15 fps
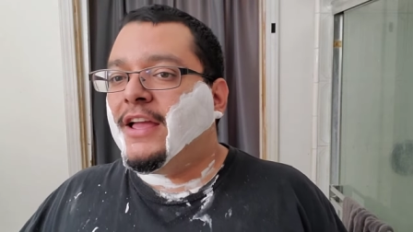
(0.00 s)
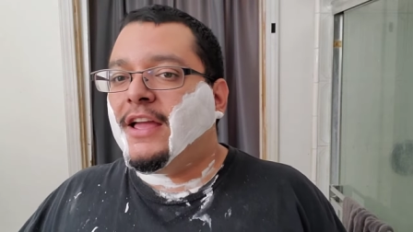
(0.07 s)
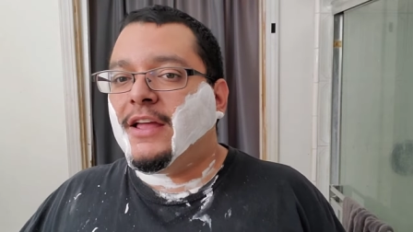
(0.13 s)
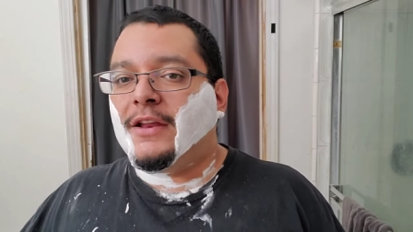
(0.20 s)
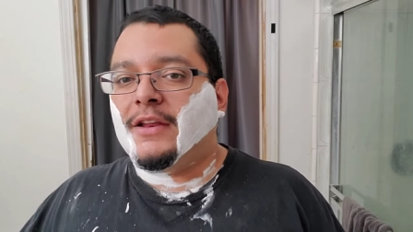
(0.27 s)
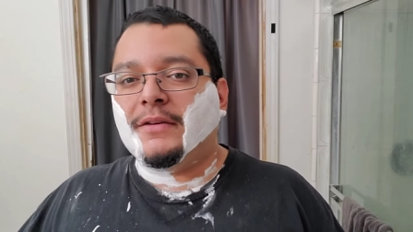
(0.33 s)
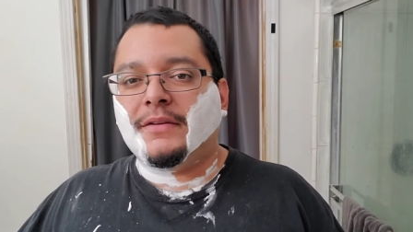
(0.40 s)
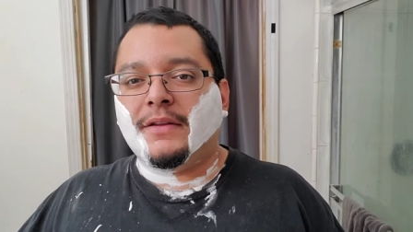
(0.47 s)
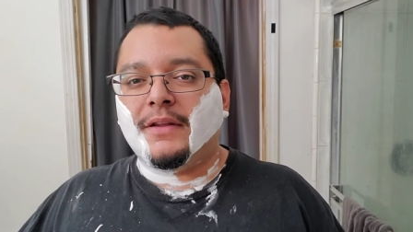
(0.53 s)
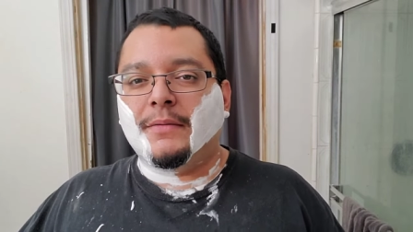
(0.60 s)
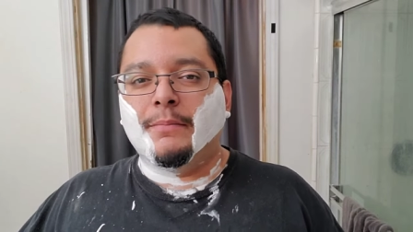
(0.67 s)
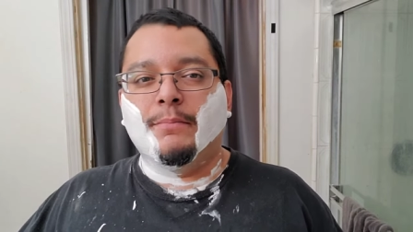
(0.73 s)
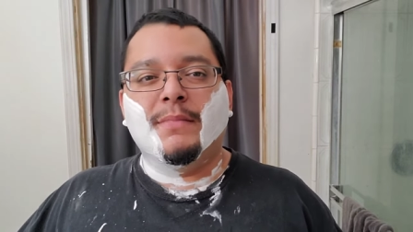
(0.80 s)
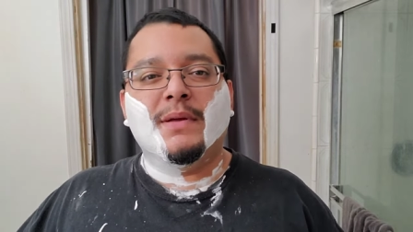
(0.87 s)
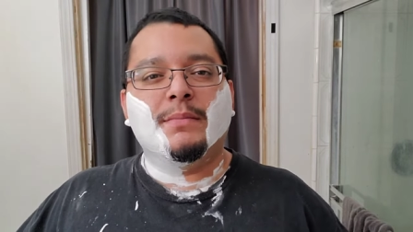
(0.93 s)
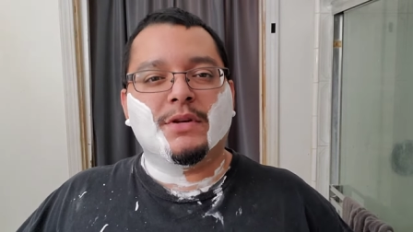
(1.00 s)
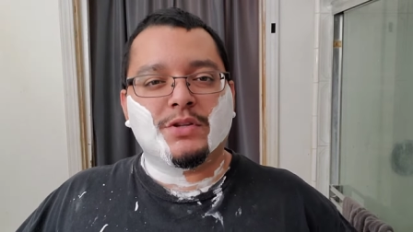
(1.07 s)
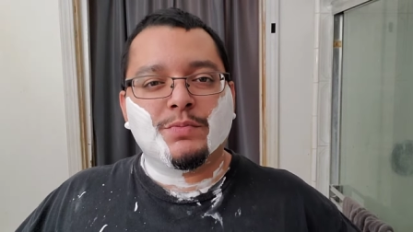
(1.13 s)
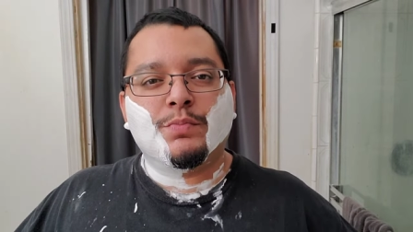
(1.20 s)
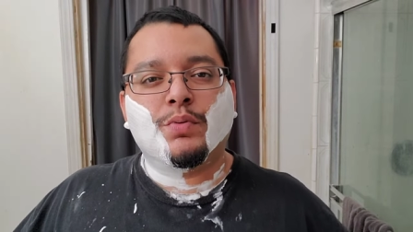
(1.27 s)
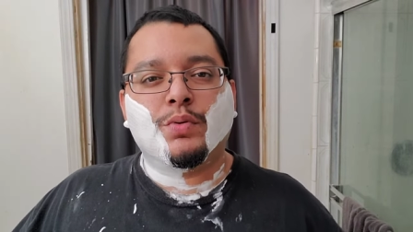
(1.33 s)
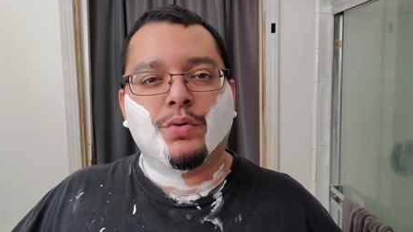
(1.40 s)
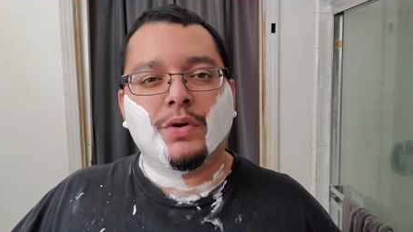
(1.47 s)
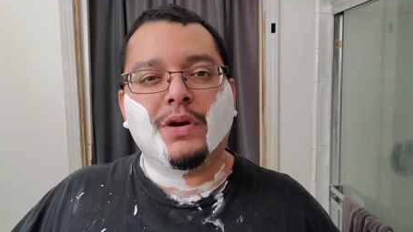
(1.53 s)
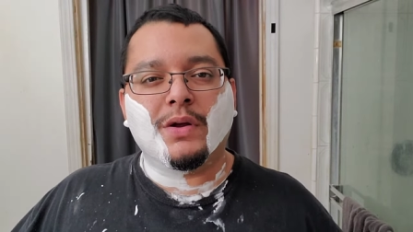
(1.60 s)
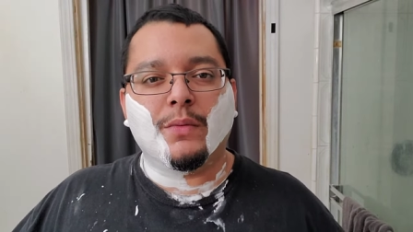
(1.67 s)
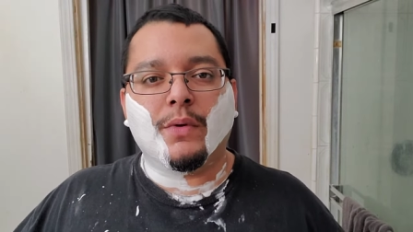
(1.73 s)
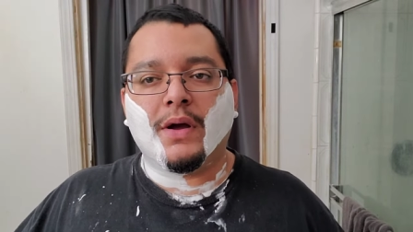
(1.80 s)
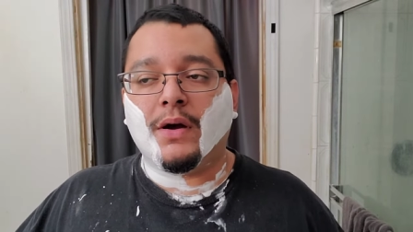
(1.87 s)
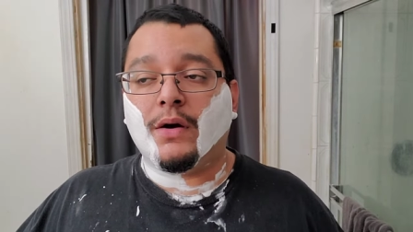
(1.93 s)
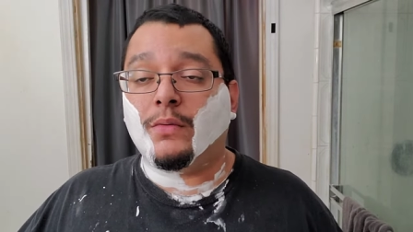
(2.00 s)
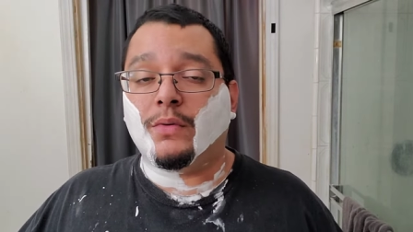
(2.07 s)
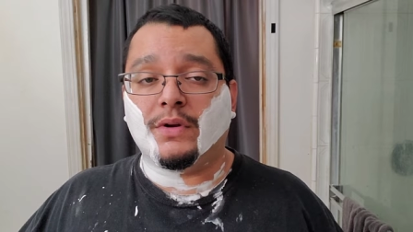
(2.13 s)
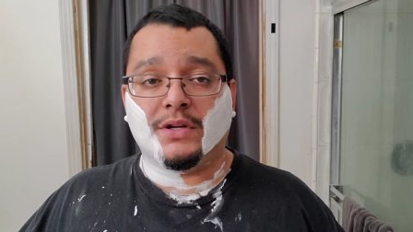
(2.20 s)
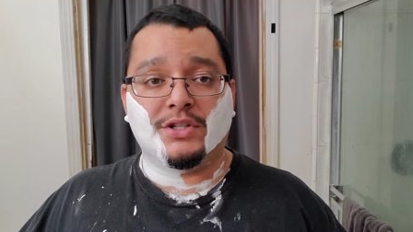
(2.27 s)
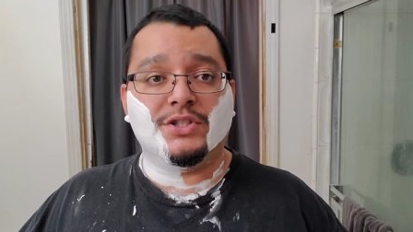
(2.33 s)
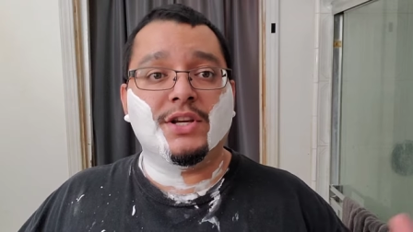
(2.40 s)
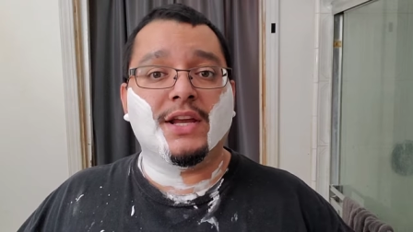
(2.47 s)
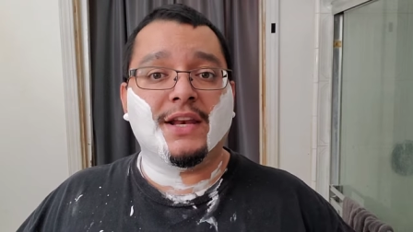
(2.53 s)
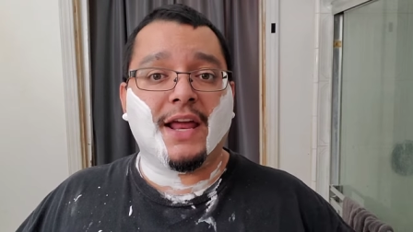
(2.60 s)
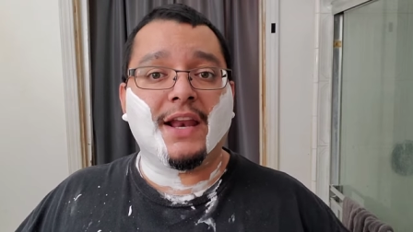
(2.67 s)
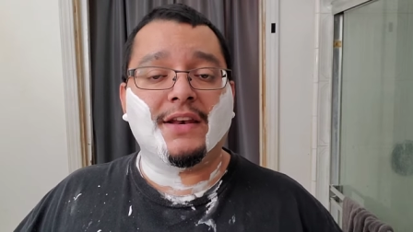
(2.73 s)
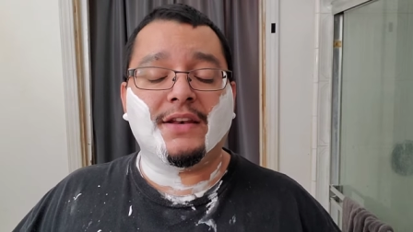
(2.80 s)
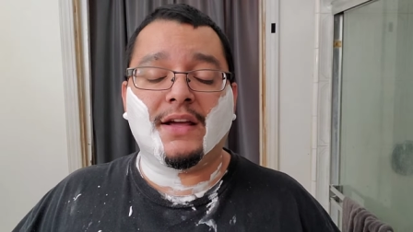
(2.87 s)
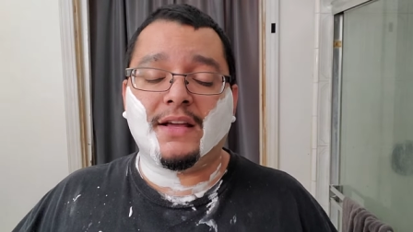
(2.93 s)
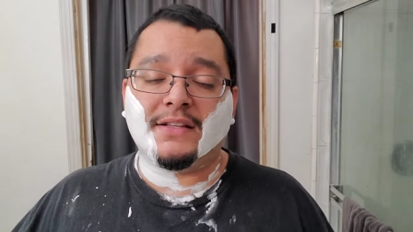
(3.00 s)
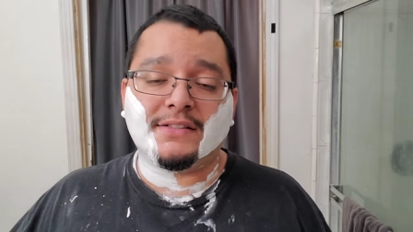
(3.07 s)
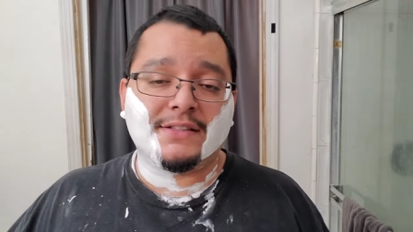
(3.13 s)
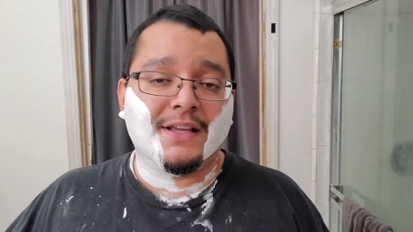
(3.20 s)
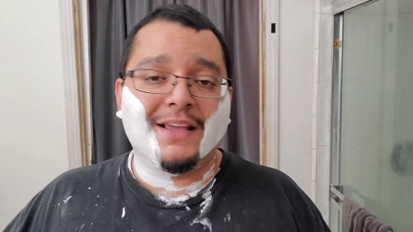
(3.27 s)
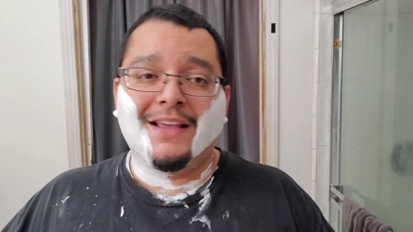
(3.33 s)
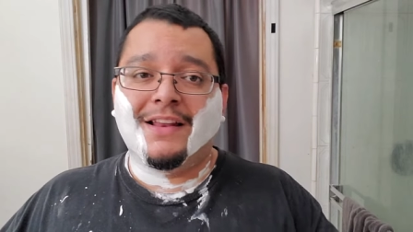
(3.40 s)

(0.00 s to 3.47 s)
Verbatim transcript: it, it mimics pretty well what a JNAT does.